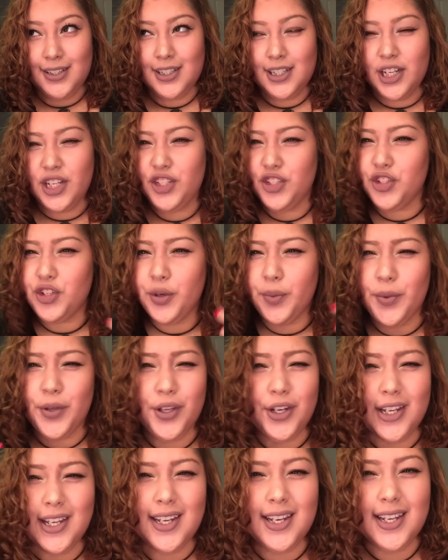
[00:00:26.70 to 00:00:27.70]

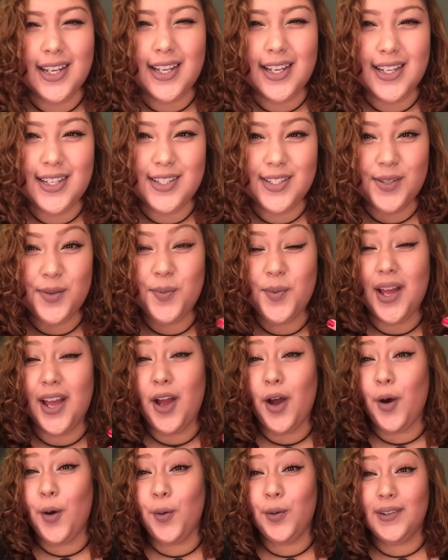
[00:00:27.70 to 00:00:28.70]
contributed into my
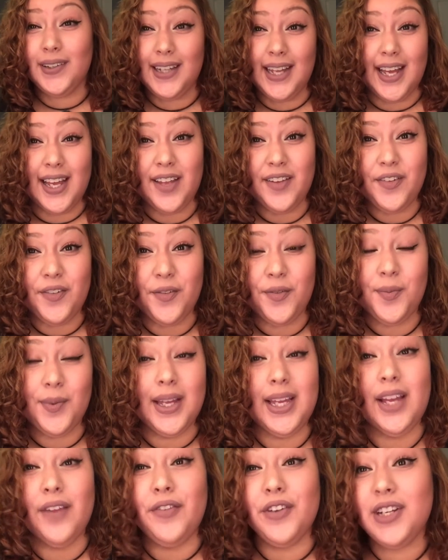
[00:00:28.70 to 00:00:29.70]
own life, my
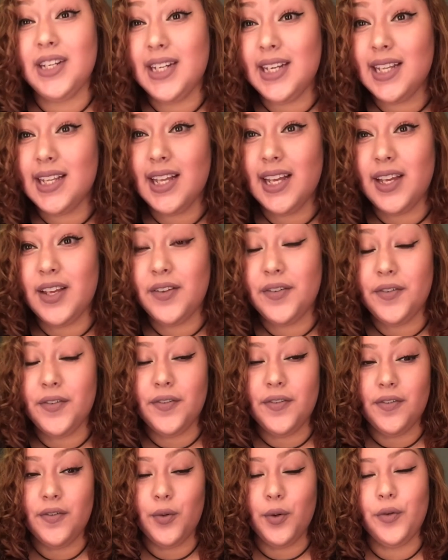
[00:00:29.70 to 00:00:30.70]
everyday life.
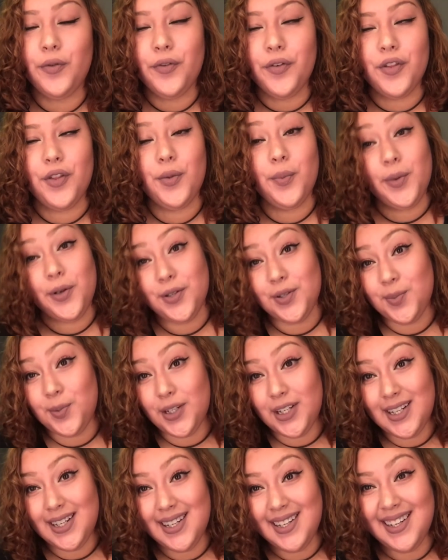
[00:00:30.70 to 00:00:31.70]
Well, for the most
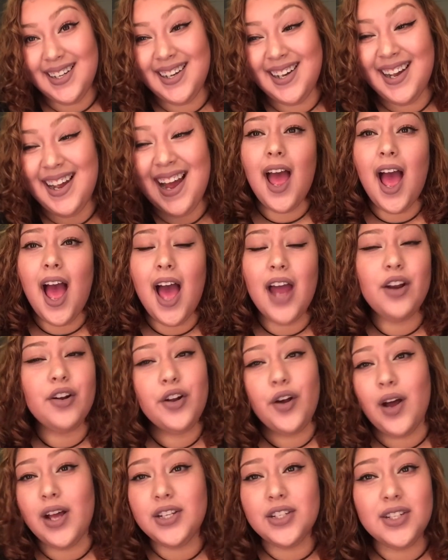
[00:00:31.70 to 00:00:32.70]
part. I don't
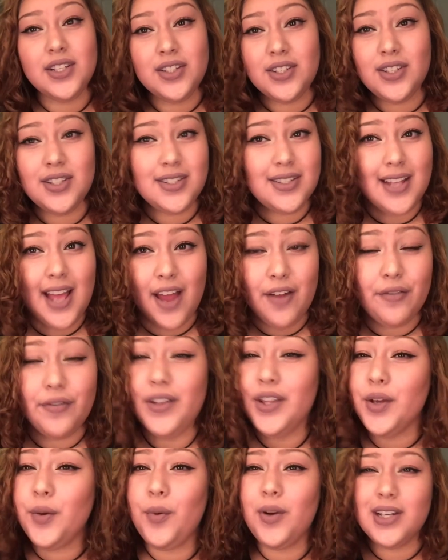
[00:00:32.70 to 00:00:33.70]
know, I
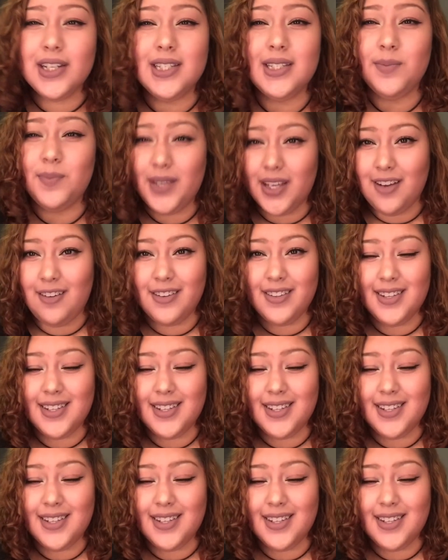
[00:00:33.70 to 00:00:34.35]
really want to speak on